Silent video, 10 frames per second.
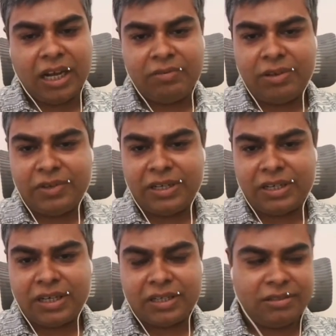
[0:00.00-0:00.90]

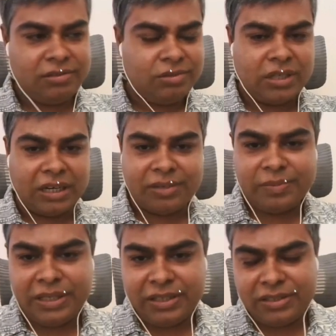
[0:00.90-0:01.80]
However, in
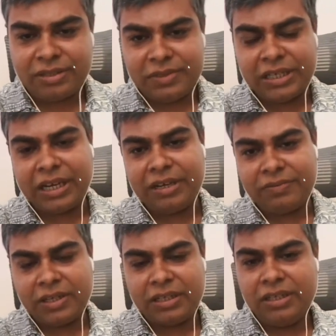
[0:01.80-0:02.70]
Startuplanes, we have
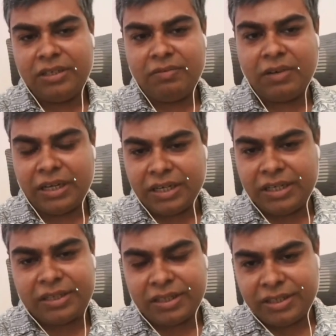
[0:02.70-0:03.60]

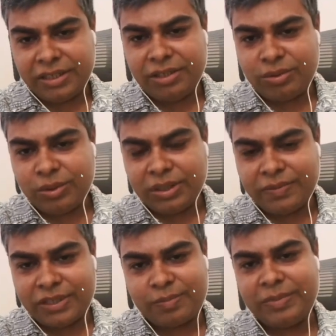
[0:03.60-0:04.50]
132
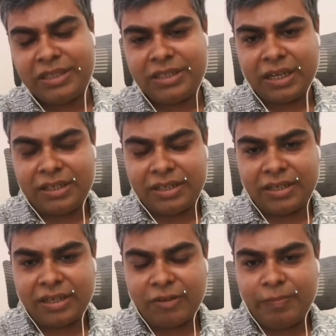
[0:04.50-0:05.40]
investments done till
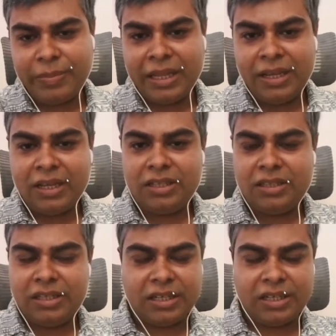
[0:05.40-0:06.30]
now.
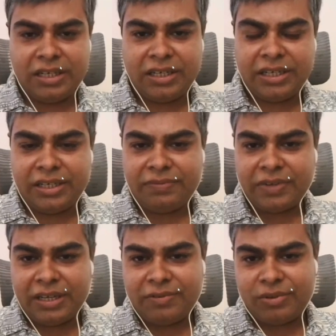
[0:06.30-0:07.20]

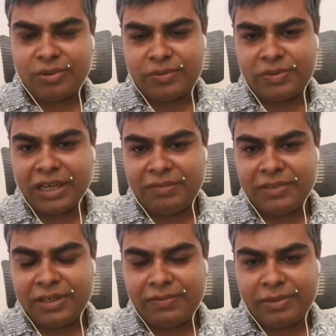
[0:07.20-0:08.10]
385 crores we have
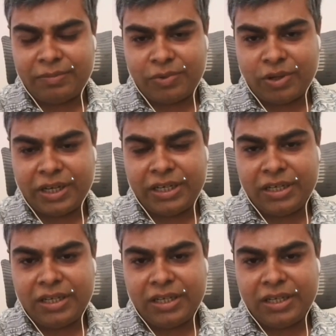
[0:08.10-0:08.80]
been deployed.